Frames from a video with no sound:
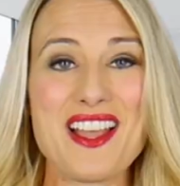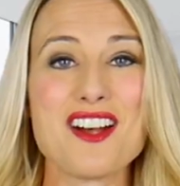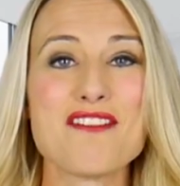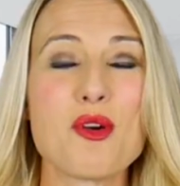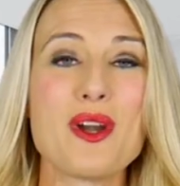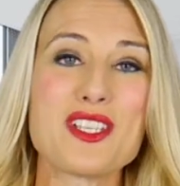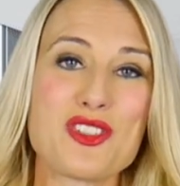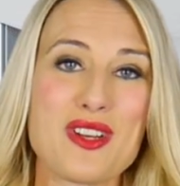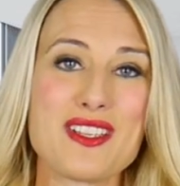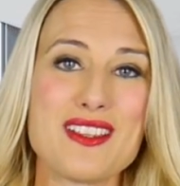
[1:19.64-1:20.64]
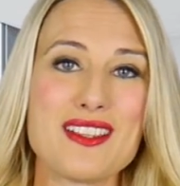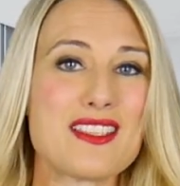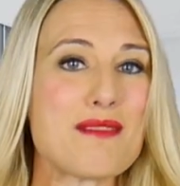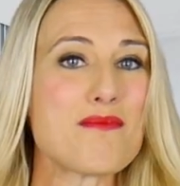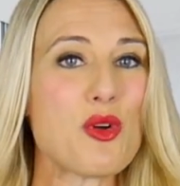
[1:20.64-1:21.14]
Forex Trendy is
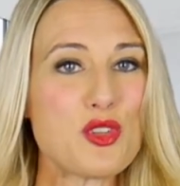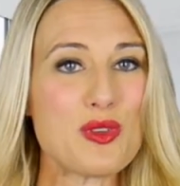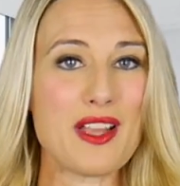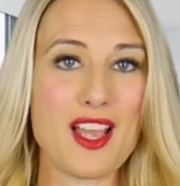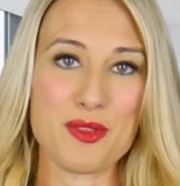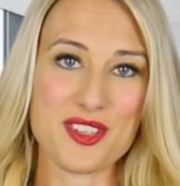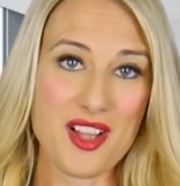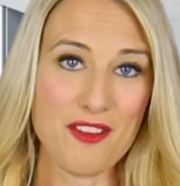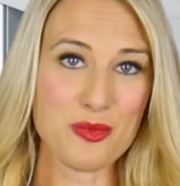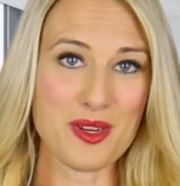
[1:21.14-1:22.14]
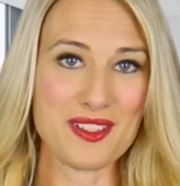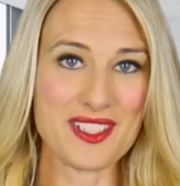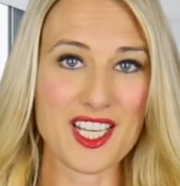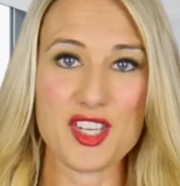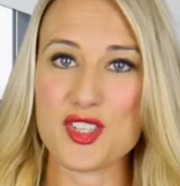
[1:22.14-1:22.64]
the most reliable software
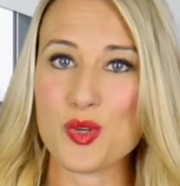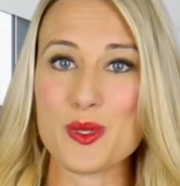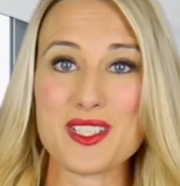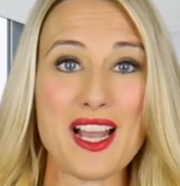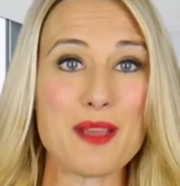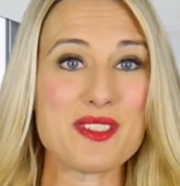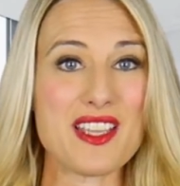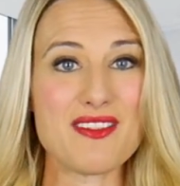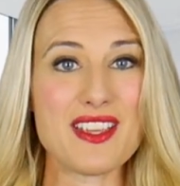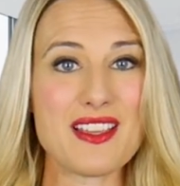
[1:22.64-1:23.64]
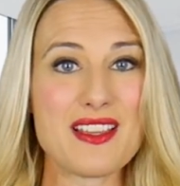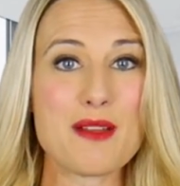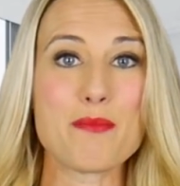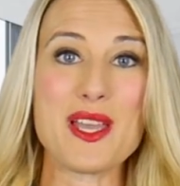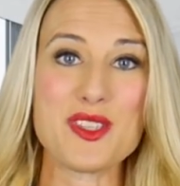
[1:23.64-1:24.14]
that ensures time saving,
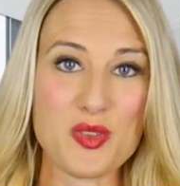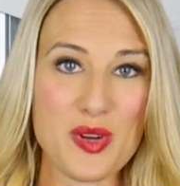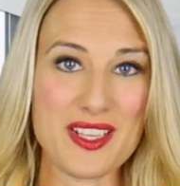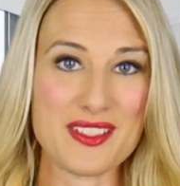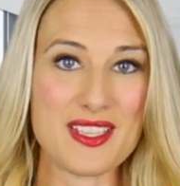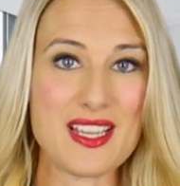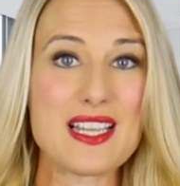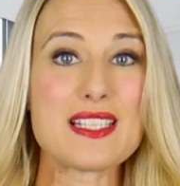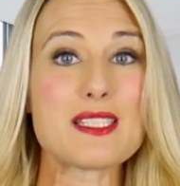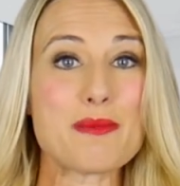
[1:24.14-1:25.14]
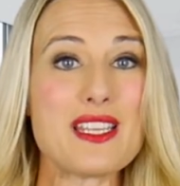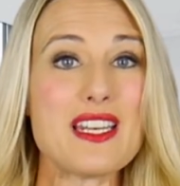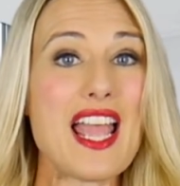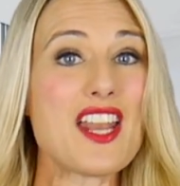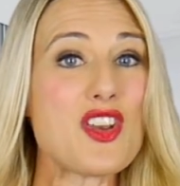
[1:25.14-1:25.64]
best trends,
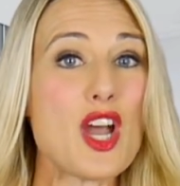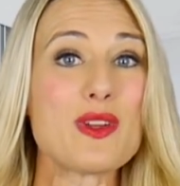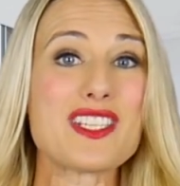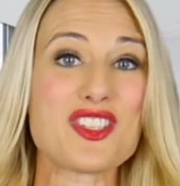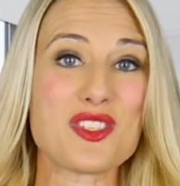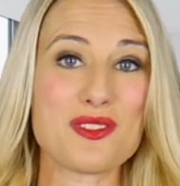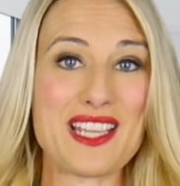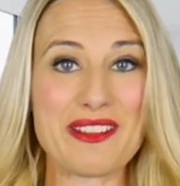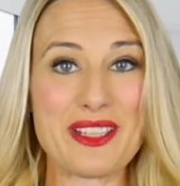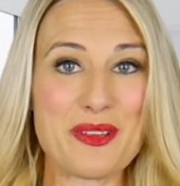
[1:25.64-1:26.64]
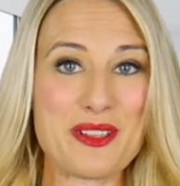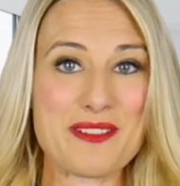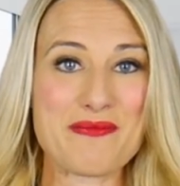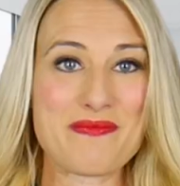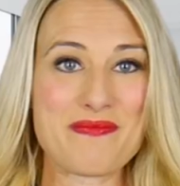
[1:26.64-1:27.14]
speed, and no additional download.
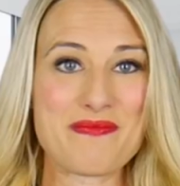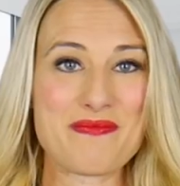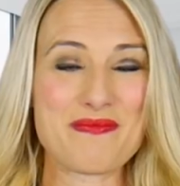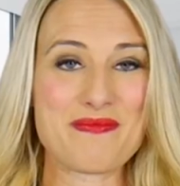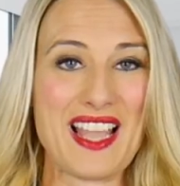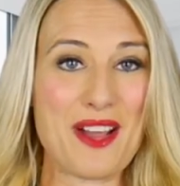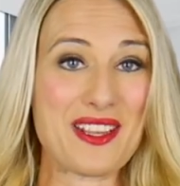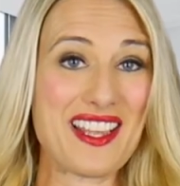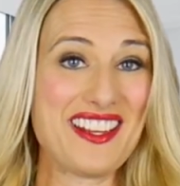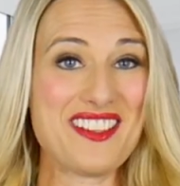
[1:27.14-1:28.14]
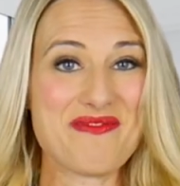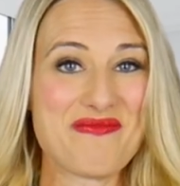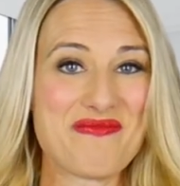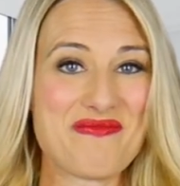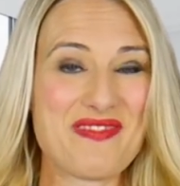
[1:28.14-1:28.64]
How to get it?
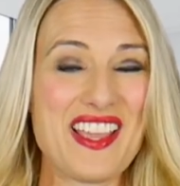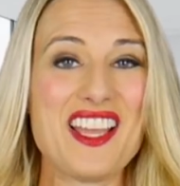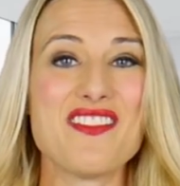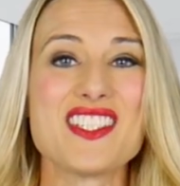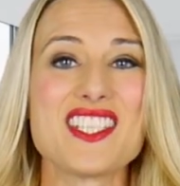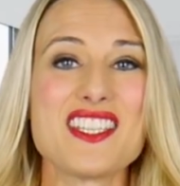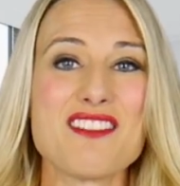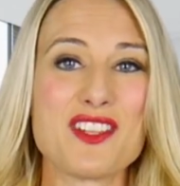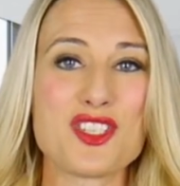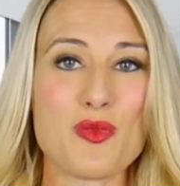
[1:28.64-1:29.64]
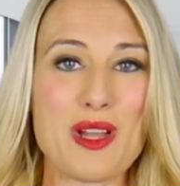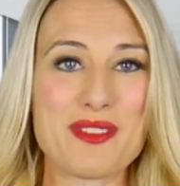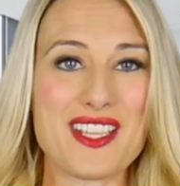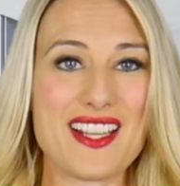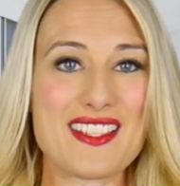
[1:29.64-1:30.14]
Visit the official
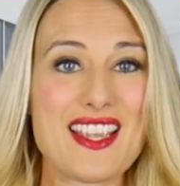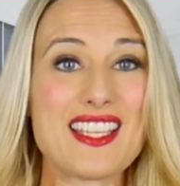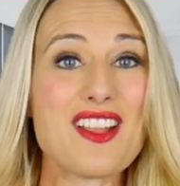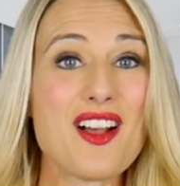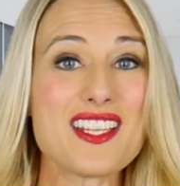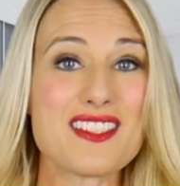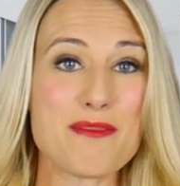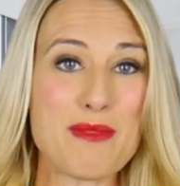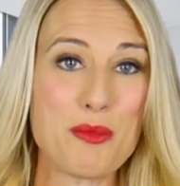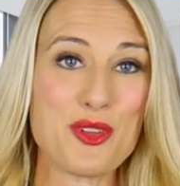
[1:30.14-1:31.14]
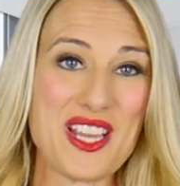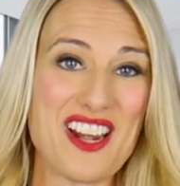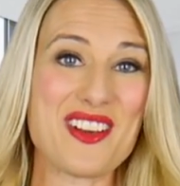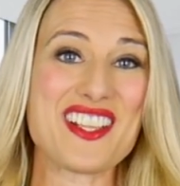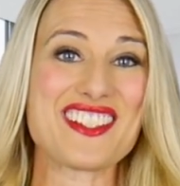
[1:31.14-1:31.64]
website and log into the members
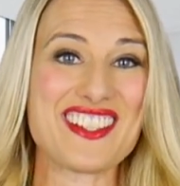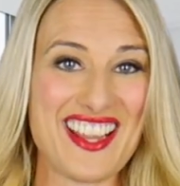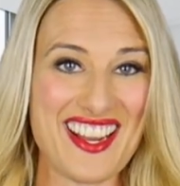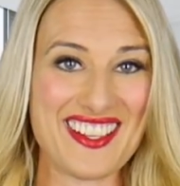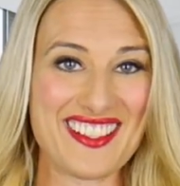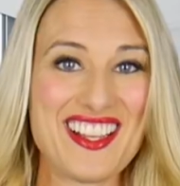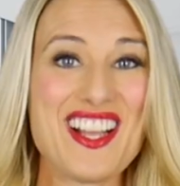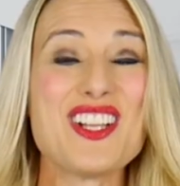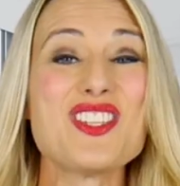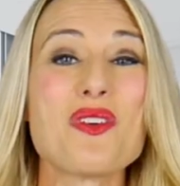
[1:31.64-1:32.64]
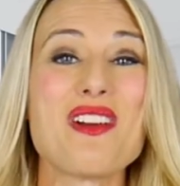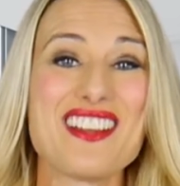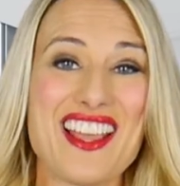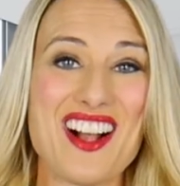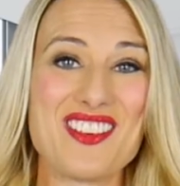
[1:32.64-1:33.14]
area today. Join
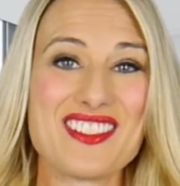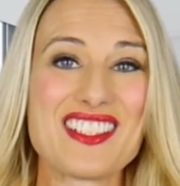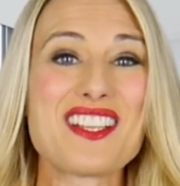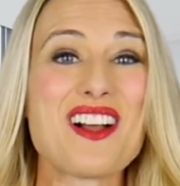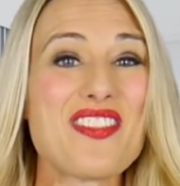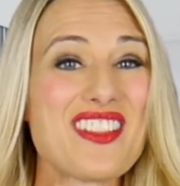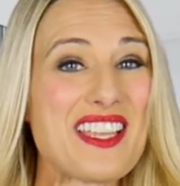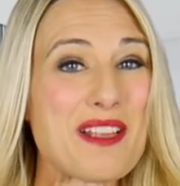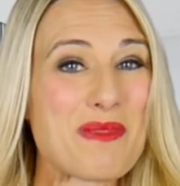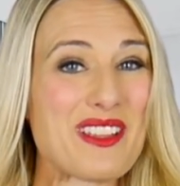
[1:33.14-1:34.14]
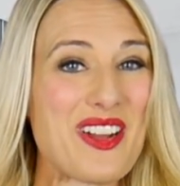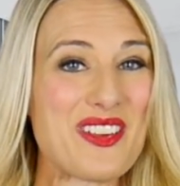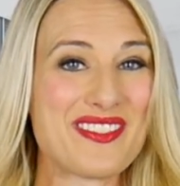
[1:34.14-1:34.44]
now. Click on the link below.